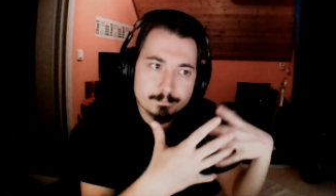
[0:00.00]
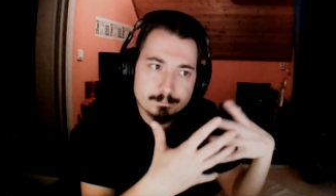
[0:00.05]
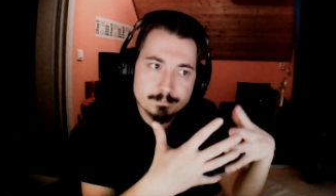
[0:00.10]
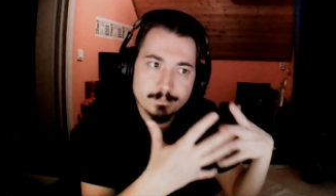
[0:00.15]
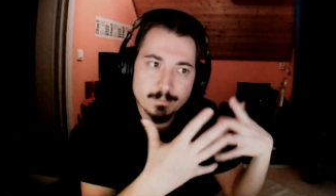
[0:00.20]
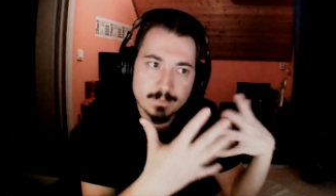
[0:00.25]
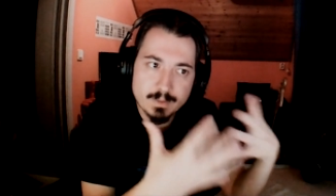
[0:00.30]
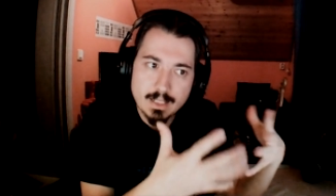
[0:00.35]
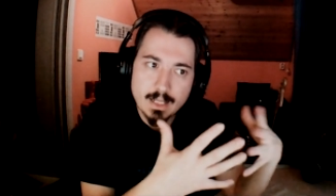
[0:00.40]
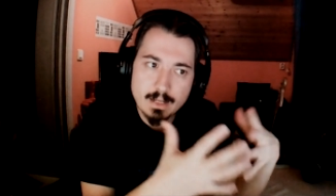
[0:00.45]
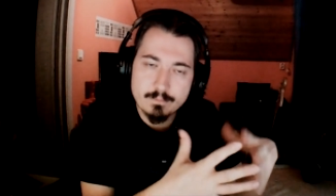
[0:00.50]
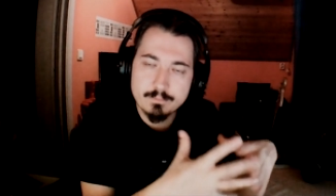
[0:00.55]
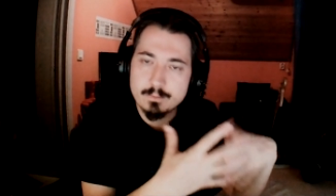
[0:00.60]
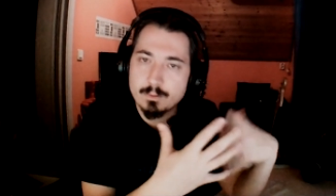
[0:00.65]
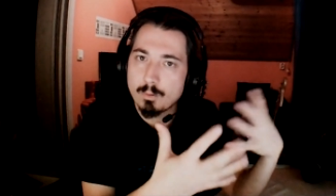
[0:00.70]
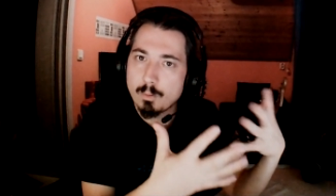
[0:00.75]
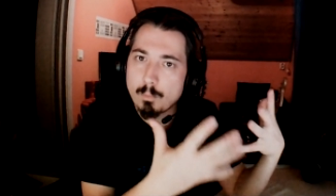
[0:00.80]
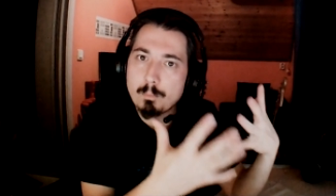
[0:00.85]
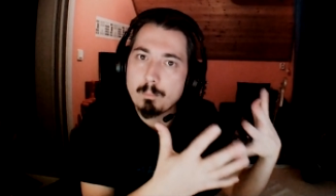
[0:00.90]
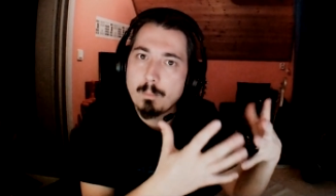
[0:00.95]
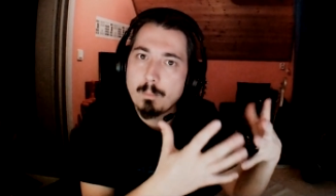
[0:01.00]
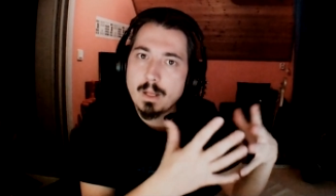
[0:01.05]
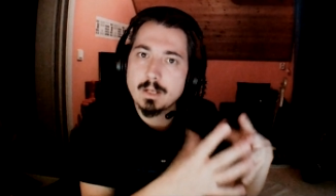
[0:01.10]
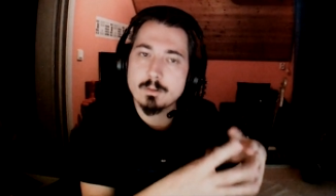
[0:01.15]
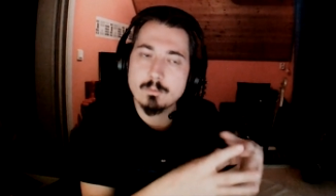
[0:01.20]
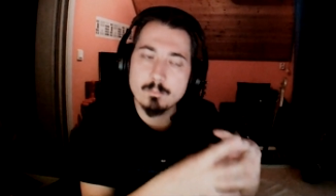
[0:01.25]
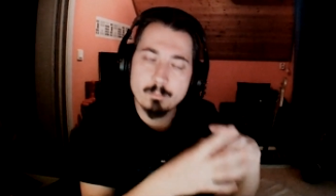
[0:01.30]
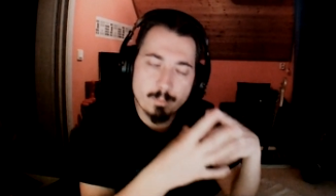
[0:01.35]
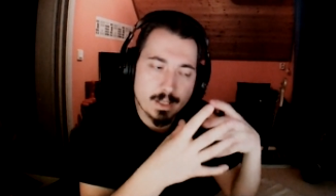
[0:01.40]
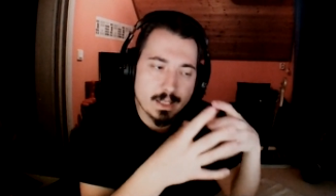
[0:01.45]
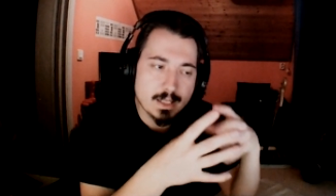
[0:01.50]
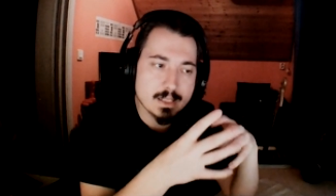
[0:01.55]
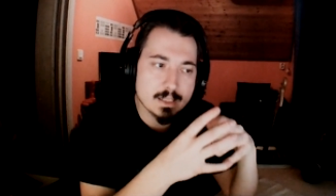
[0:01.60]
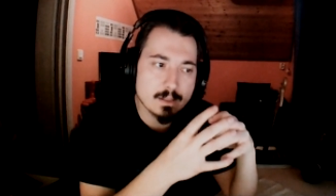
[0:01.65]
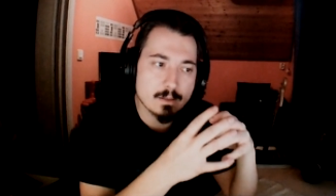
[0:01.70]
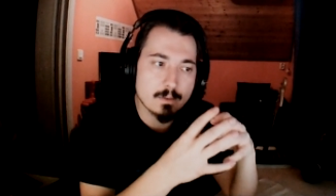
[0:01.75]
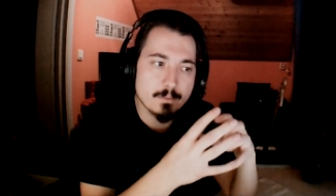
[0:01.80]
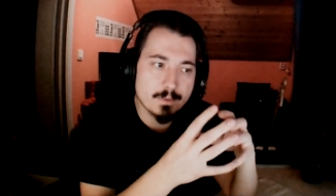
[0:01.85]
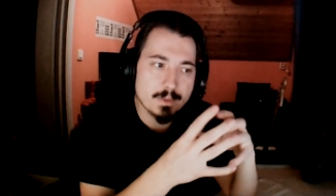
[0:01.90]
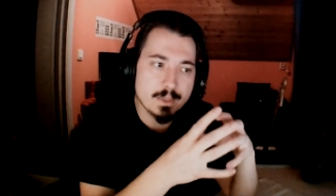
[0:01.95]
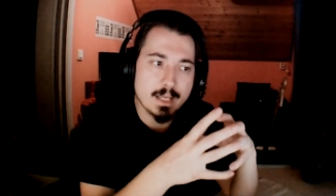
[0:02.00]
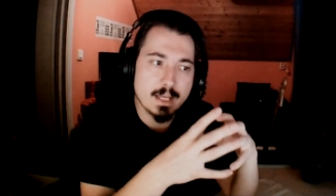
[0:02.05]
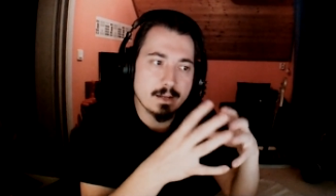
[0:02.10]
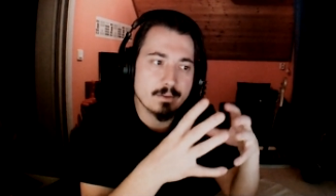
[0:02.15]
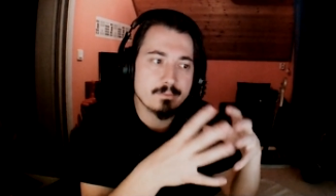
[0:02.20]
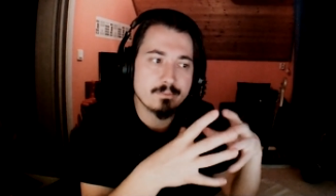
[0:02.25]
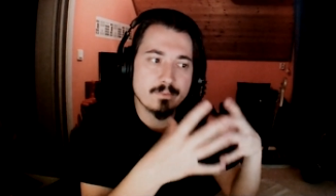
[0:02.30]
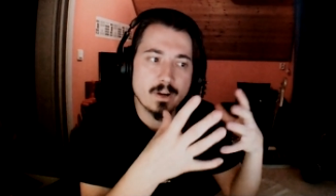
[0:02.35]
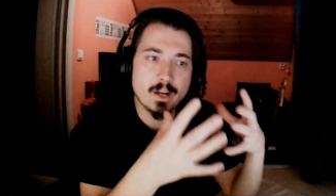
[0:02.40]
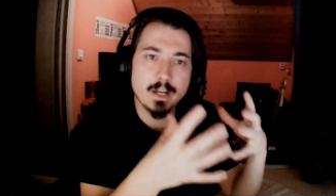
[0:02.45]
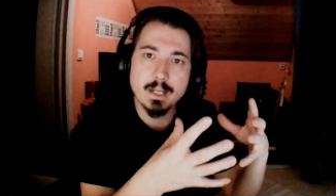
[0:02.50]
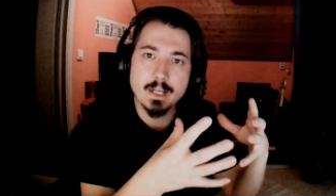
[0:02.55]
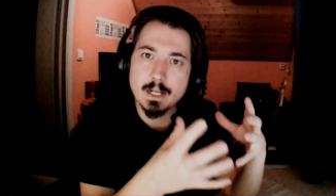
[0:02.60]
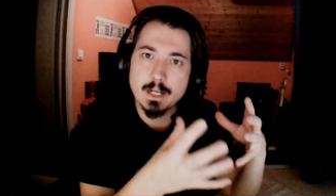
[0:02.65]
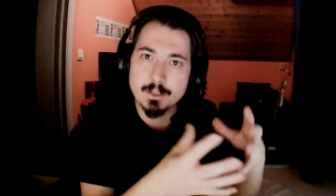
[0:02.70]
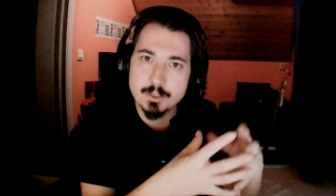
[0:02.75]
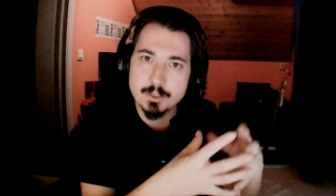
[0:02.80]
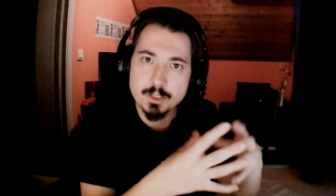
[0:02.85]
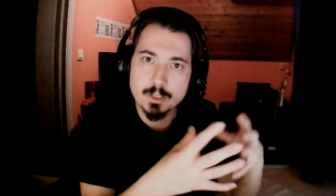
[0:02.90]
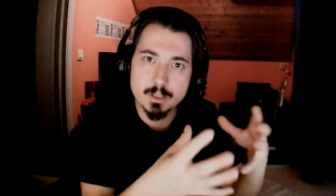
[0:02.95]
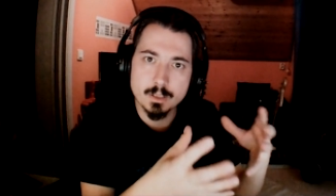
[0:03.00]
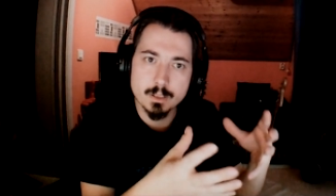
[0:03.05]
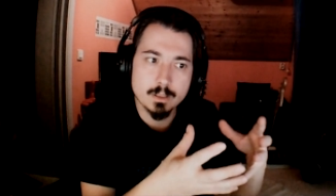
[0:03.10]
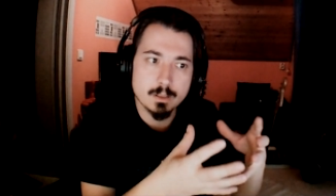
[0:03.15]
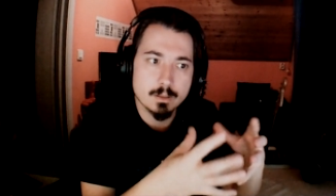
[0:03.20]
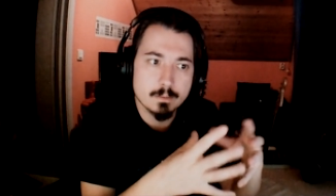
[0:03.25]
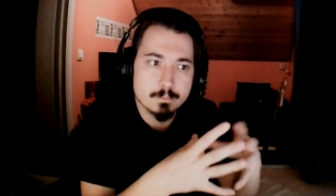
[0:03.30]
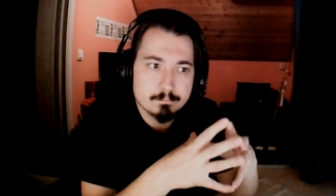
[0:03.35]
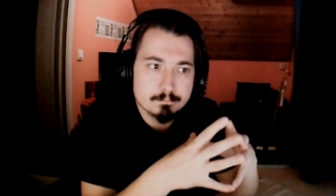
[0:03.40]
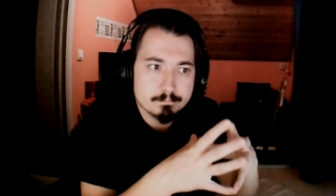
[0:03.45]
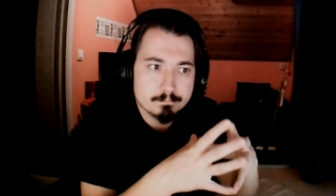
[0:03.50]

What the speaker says: development or based on their financial